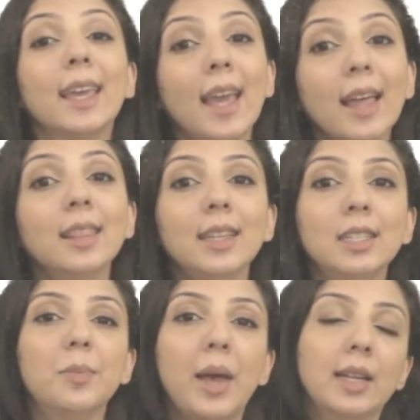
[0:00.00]
can
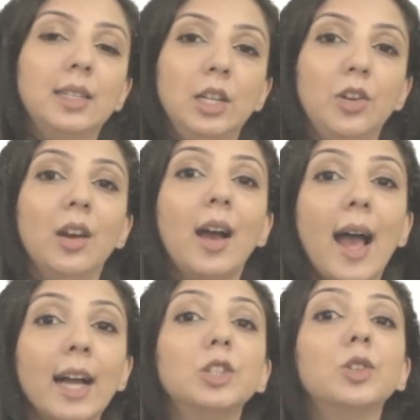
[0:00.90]
these bacteria
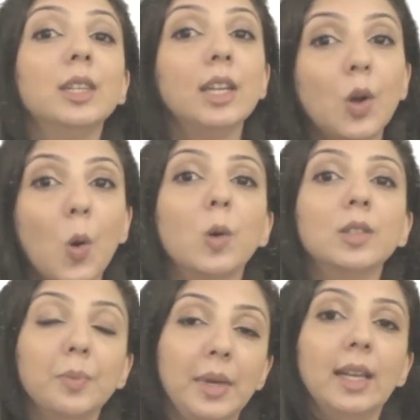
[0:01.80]
actually
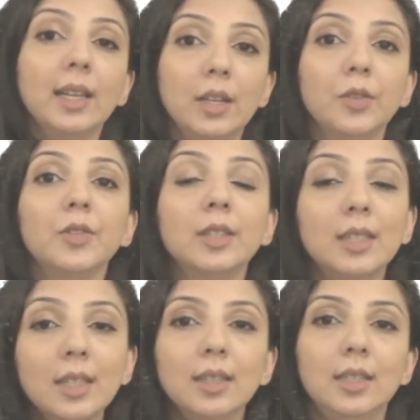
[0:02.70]
cause male
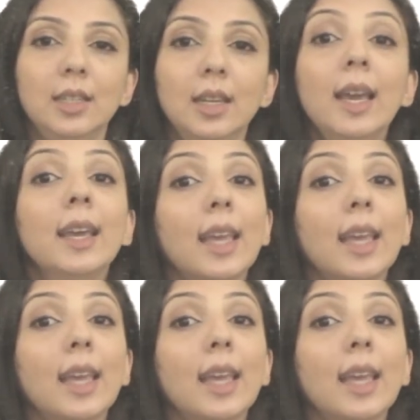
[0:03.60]
infertility?